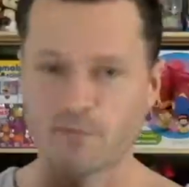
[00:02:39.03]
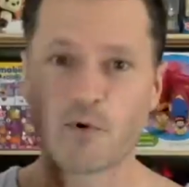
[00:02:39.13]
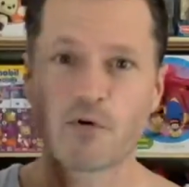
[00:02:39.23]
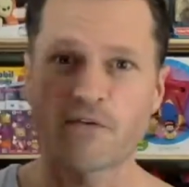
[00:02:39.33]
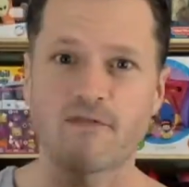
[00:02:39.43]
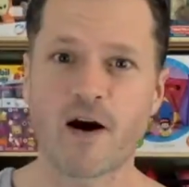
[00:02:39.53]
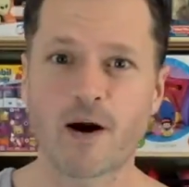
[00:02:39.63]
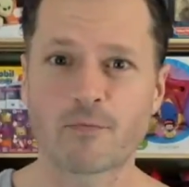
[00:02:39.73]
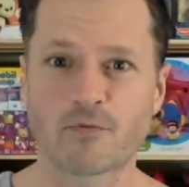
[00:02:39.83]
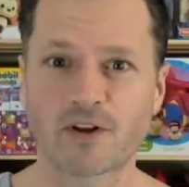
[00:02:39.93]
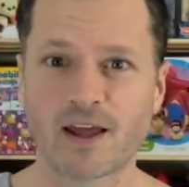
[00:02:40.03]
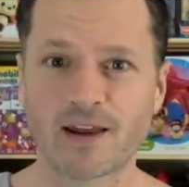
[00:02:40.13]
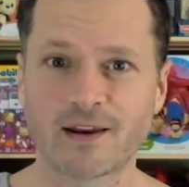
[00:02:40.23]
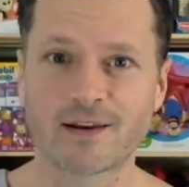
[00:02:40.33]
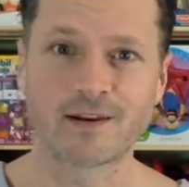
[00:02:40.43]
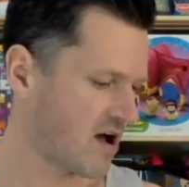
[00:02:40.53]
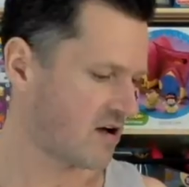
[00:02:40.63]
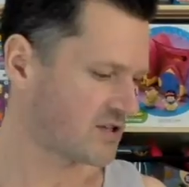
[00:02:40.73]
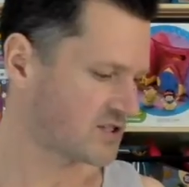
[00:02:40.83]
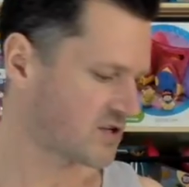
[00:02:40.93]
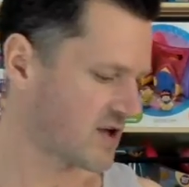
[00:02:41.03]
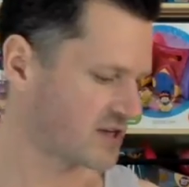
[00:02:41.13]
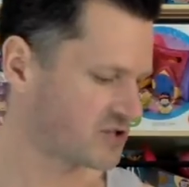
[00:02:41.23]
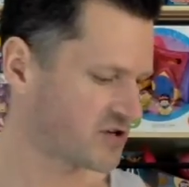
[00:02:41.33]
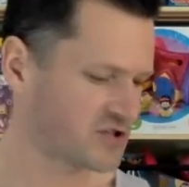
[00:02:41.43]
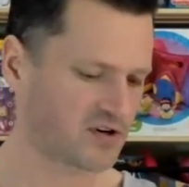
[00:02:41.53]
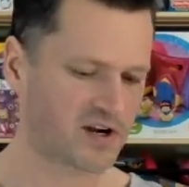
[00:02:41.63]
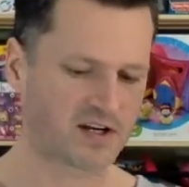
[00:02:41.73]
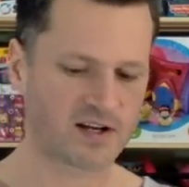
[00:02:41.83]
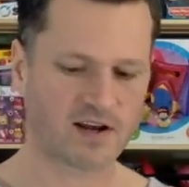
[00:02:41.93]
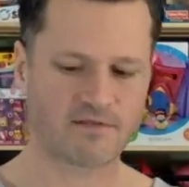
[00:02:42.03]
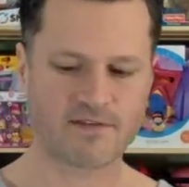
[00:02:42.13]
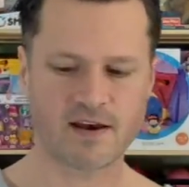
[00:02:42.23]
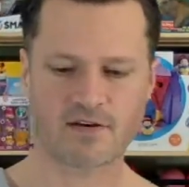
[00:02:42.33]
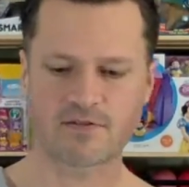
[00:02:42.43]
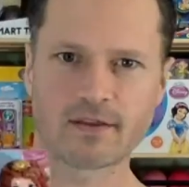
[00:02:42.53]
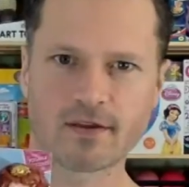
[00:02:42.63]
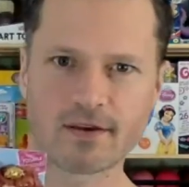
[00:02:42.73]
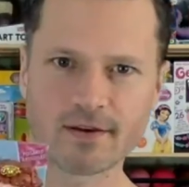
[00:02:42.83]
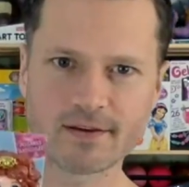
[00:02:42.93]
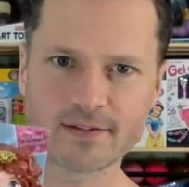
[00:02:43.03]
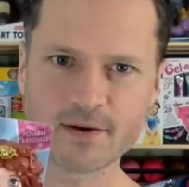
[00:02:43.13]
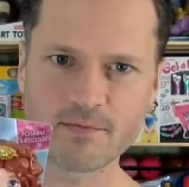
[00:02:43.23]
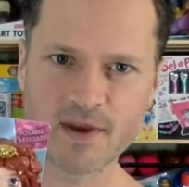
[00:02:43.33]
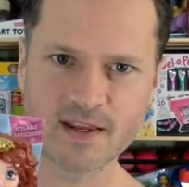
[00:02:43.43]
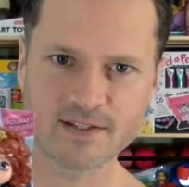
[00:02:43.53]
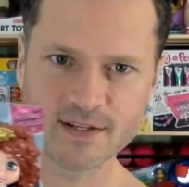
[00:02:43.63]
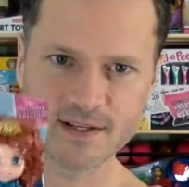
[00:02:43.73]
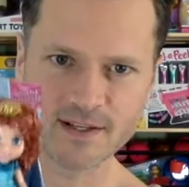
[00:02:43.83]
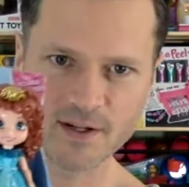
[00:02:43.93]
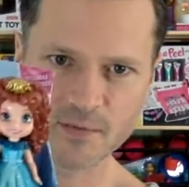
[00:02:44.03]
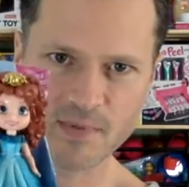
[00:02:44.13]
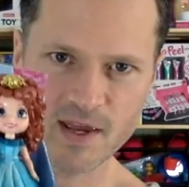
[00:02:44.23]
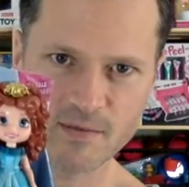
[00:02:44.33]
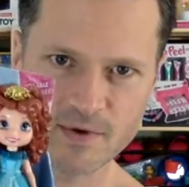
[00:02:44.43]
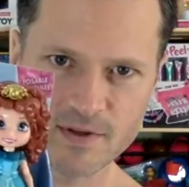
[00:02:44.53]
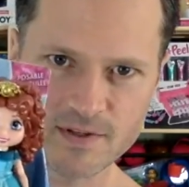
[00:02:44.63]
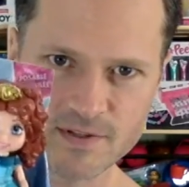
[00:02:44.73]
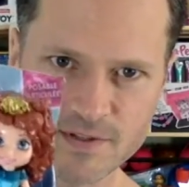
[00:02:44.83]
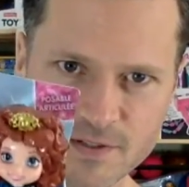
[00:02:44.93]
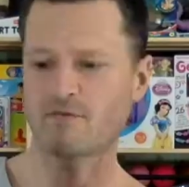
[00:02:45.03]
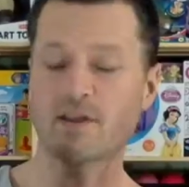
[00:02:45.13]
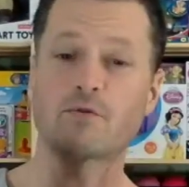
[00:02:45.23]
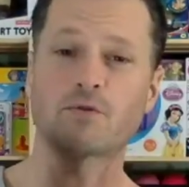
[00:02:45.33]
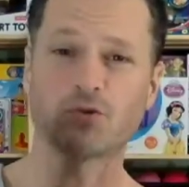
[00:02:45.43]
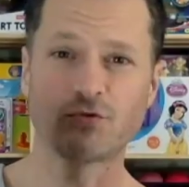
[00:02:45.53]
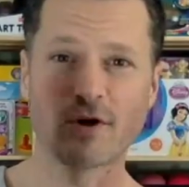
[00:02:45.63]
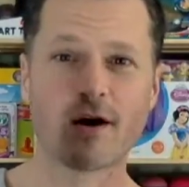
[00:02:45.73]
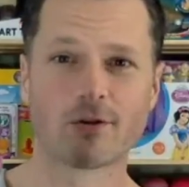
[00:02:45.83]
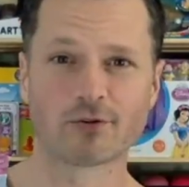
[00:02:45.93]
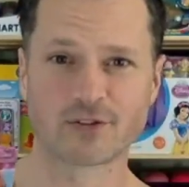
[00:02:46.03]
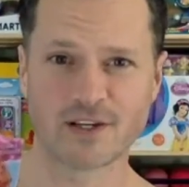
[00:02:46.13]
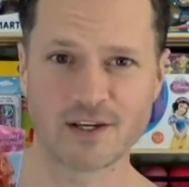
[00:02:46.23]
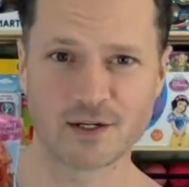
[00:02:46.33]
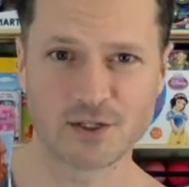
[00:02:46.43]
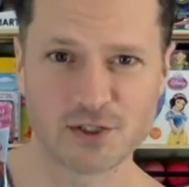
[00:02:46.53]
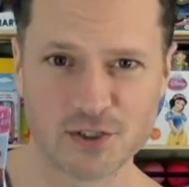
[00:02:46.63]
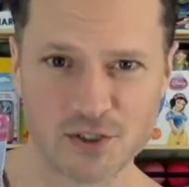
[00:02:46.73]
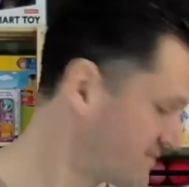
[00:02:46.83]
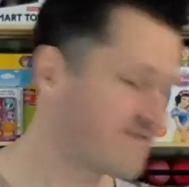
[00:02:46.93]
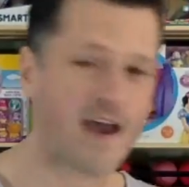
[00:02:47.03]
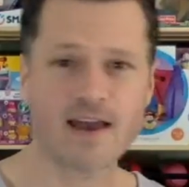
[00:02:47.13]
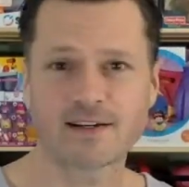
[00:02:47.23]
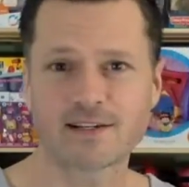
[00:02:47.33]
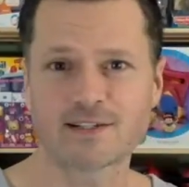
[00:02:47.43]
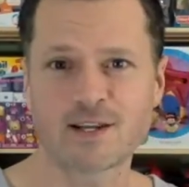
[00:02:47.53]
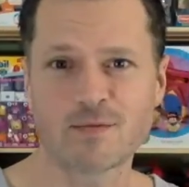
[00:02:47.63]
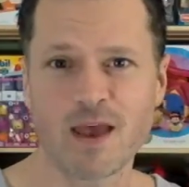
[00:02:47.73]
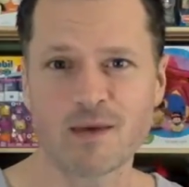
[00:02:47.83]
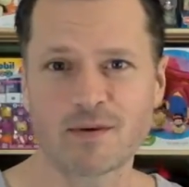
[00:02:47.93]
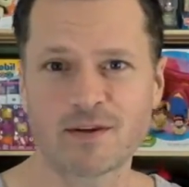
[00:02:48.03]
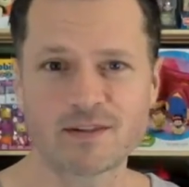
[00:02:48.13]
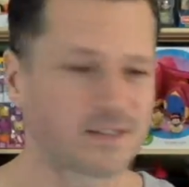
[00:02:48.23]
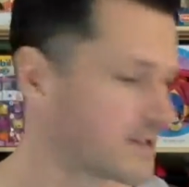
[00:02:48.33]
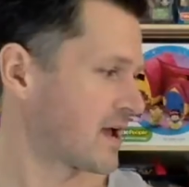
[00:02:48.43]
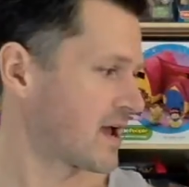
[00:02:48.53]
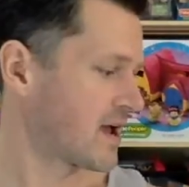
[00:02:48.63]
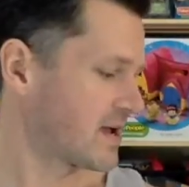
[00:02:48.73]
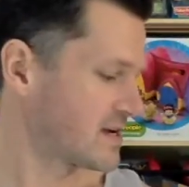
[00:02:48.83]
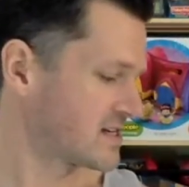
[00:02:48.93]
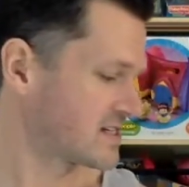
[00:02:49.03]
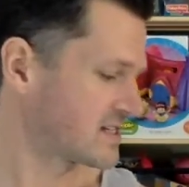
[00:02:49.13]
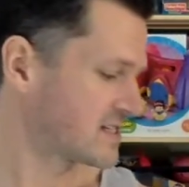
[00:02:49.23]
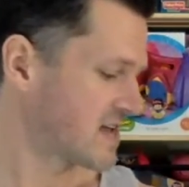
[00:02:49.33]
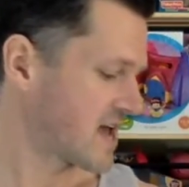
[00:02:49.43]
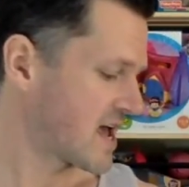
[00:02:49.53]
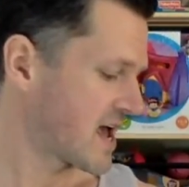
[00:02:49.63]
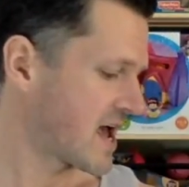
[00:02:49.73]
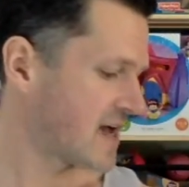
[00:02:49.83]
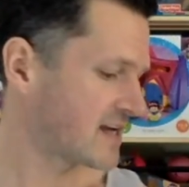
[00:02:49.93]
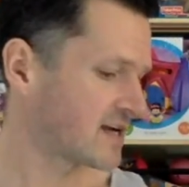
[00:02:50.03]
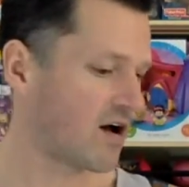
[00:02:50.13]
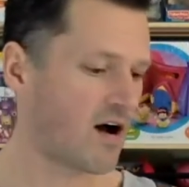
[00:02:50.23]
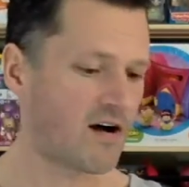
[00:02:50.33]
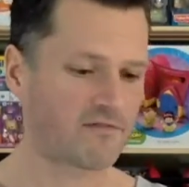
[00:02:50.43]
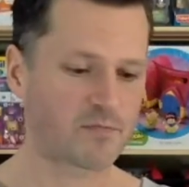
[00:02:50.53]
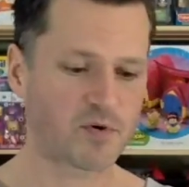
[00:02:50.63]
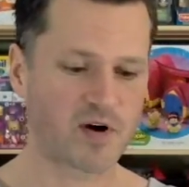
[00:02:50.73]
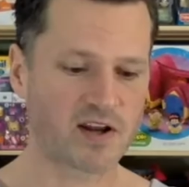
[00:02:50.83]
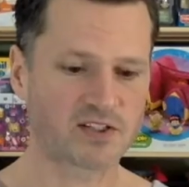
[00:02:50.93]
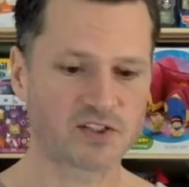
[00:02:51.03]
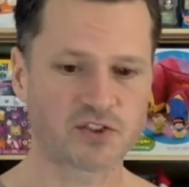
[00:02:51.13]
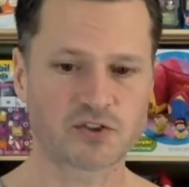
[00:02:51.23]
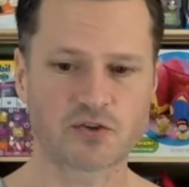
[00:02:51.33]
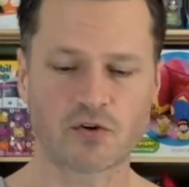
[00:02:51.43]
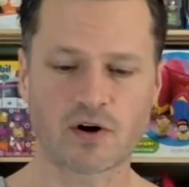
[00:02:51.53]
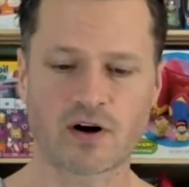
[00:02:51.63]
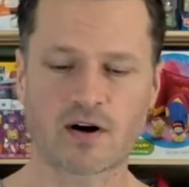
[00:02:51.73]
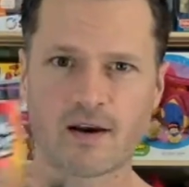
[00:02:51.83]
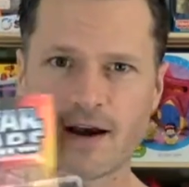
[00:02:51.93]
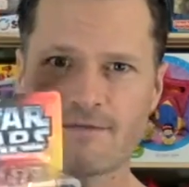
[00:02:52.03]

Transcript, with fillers: Both farm related. Also at Treasure Hunt, I found these amazing little babies. They were $2 each. Fat Disney babies. And at an off-price store, I